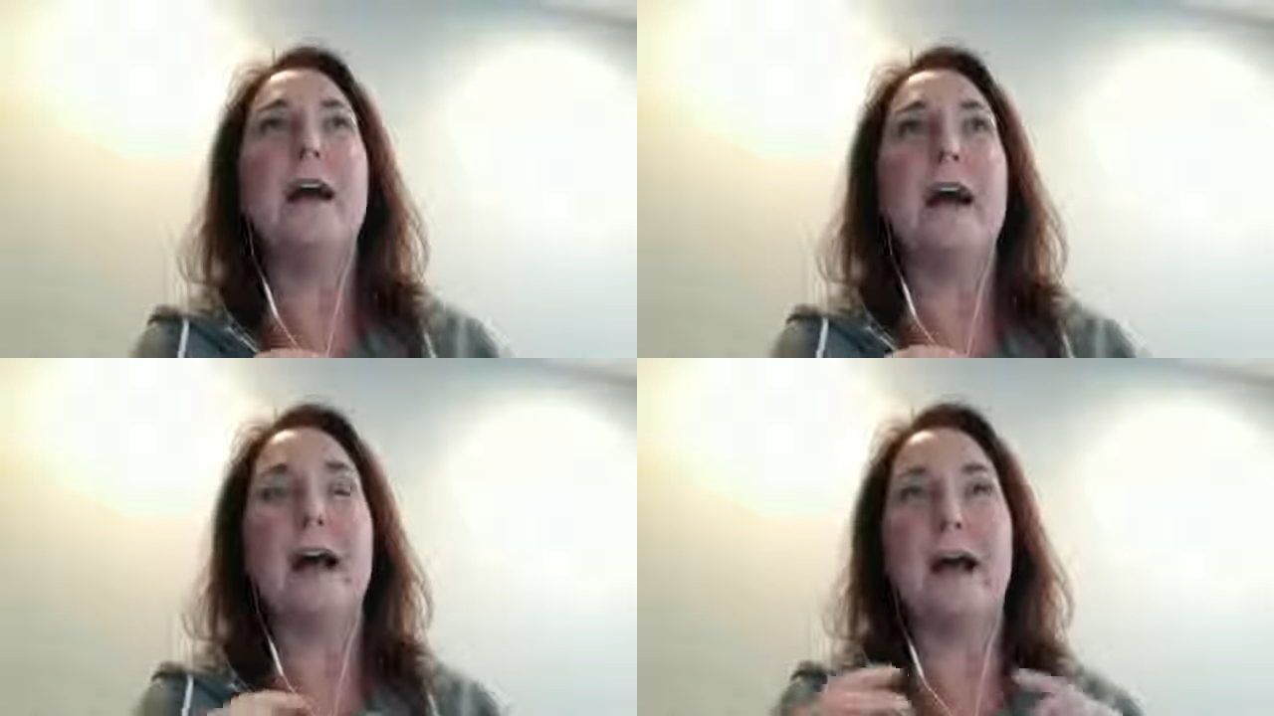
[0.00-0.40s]

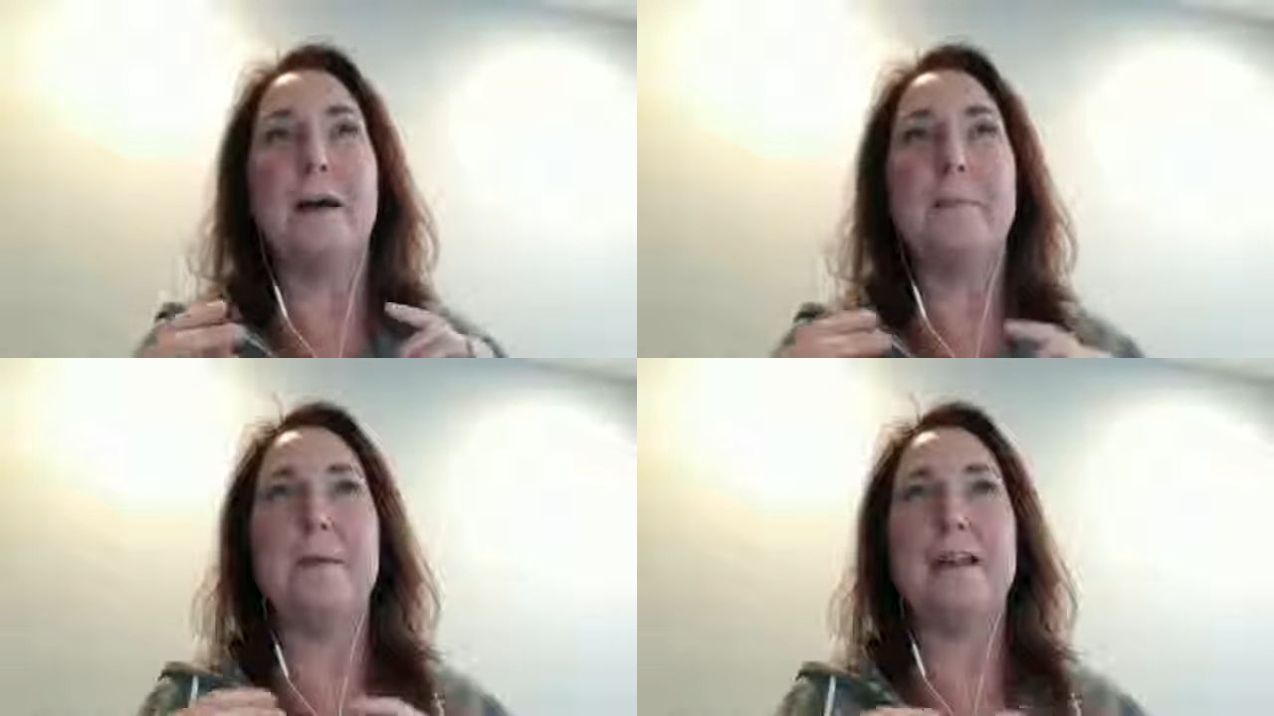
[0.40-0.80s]

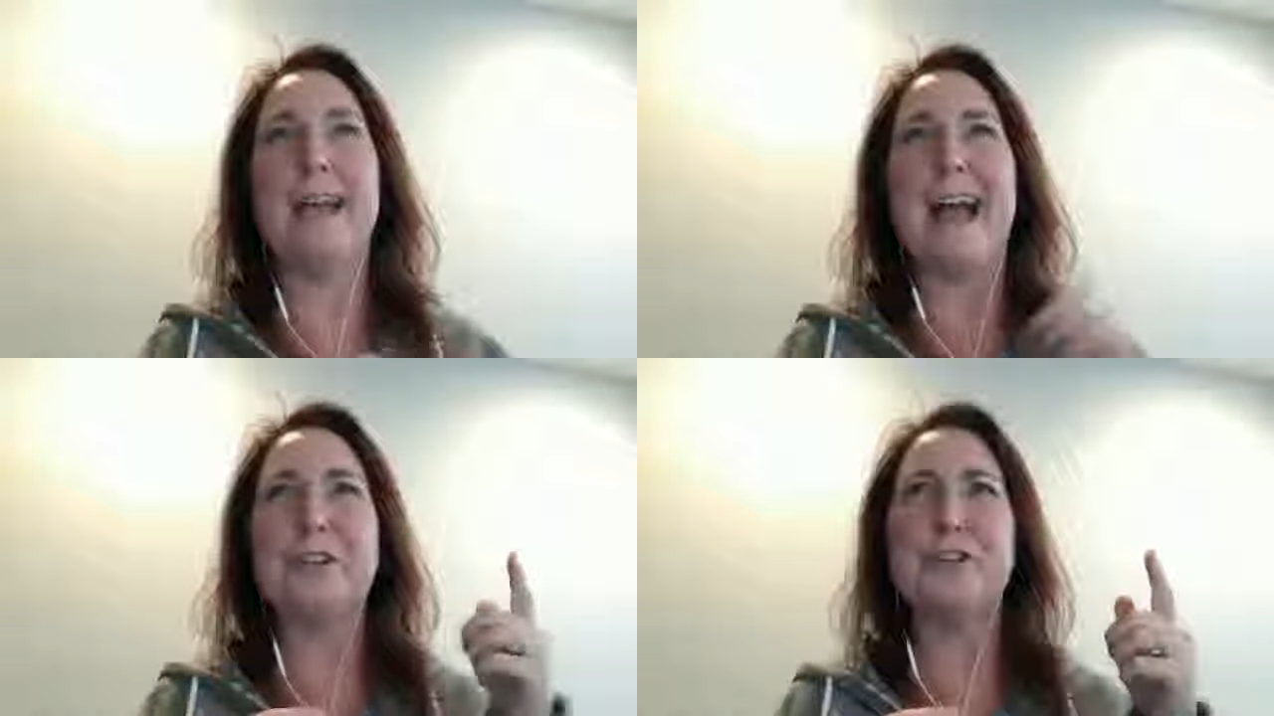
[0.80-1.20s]
um,
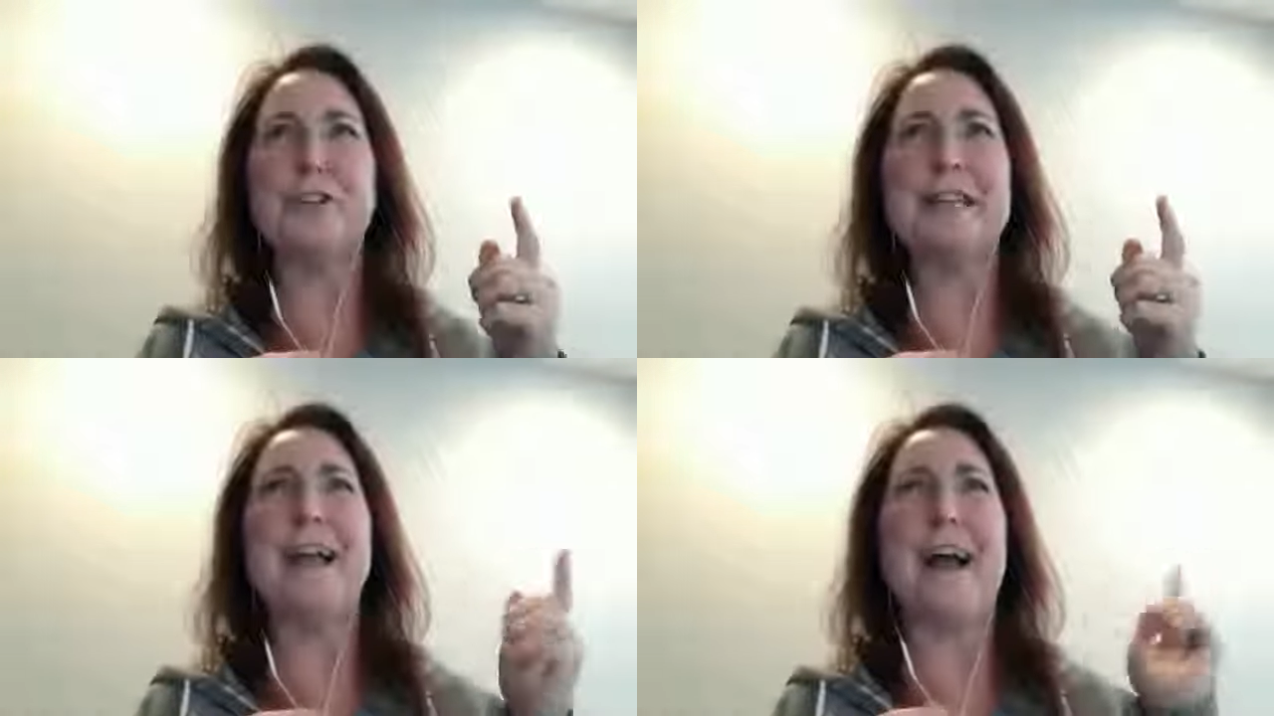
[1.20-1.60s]

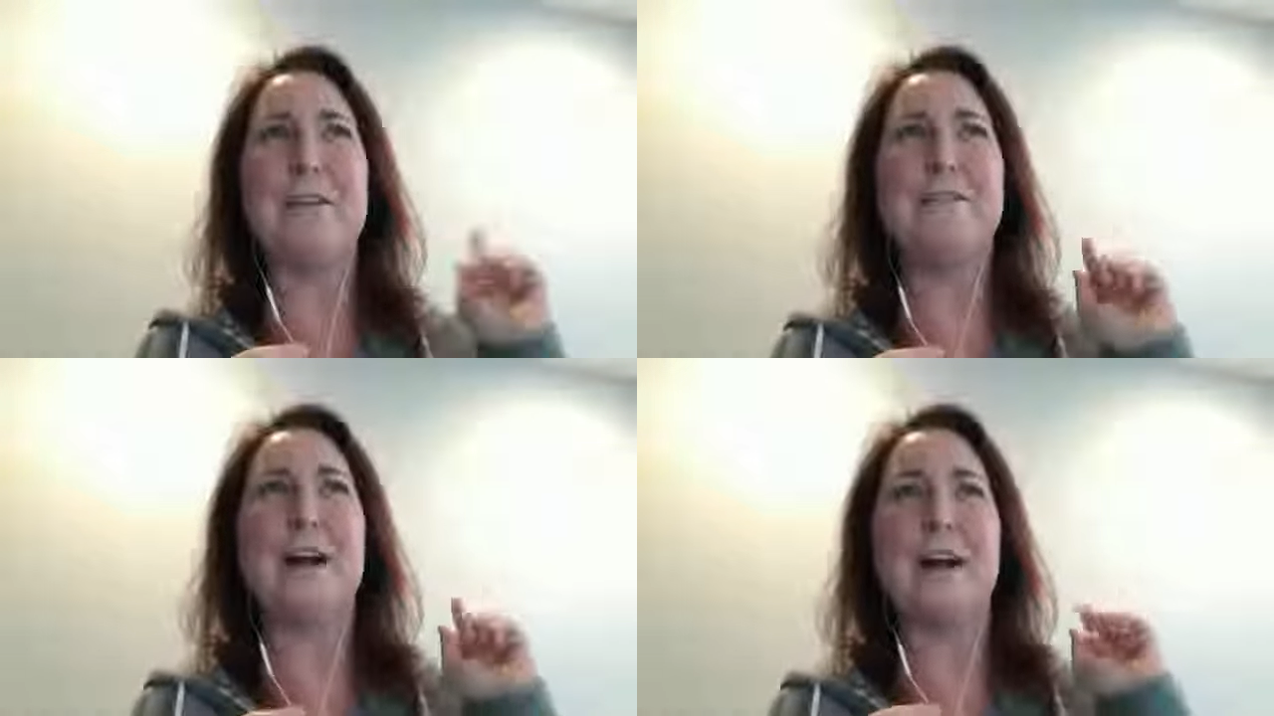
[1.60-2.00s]
actually,
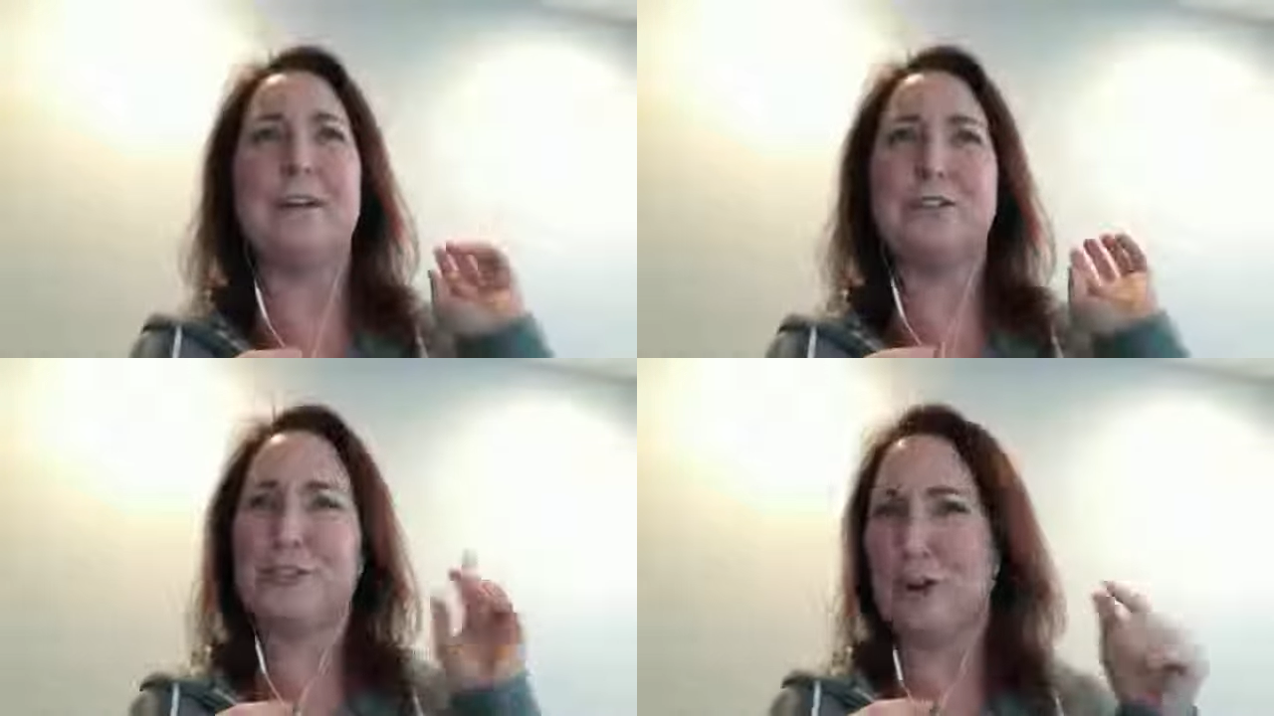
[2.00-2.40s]
I've
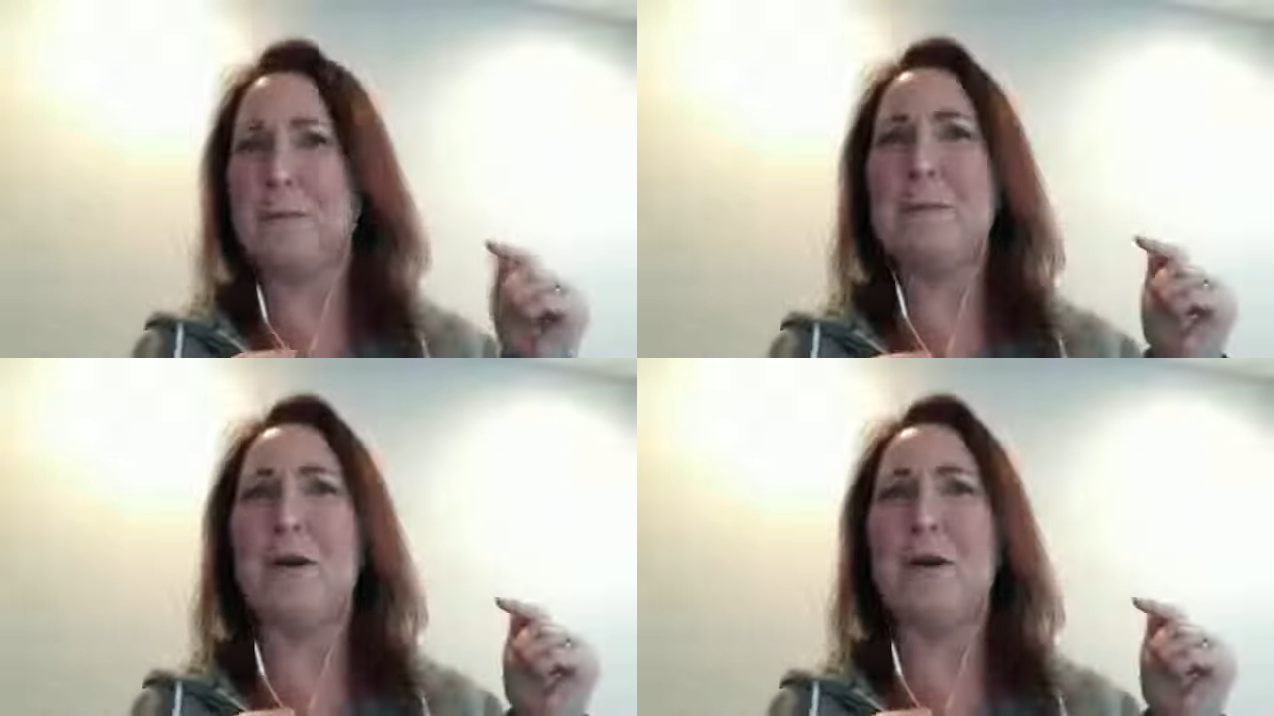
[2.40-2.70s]
got Sharpie